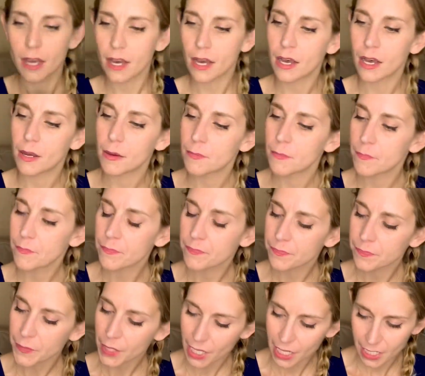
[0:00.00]
Um,
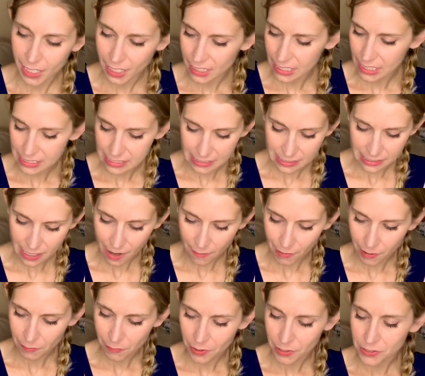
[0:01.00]
again, this is not
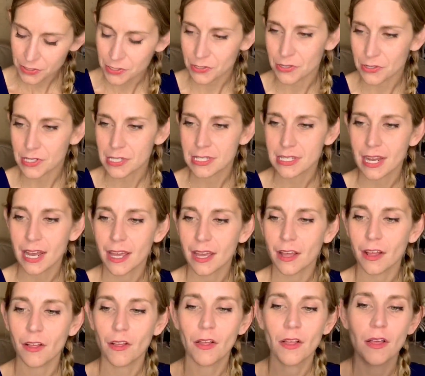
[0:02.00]
my personal
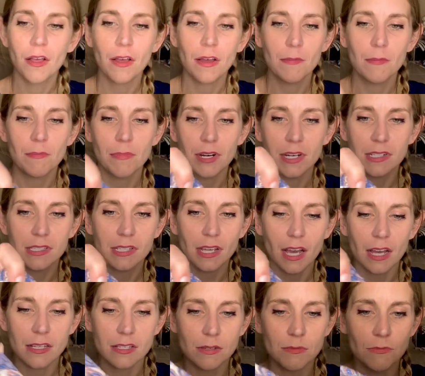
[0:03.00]
style, but it's
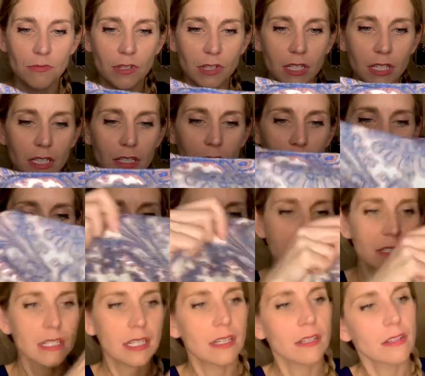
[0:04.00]
got some really cute
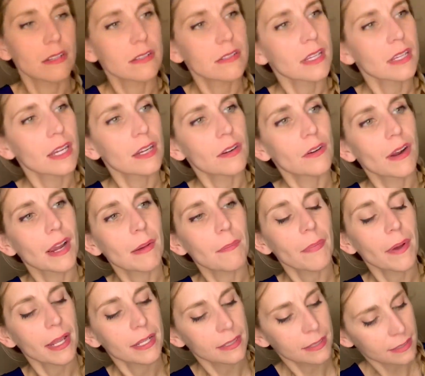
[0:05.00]
details and
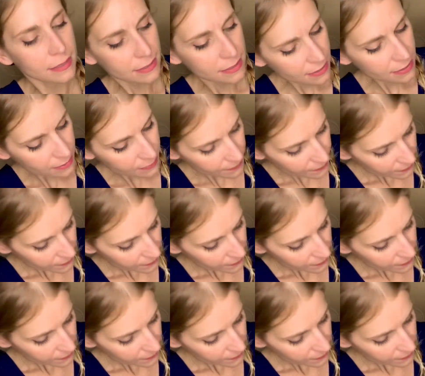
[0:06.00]
great buttons,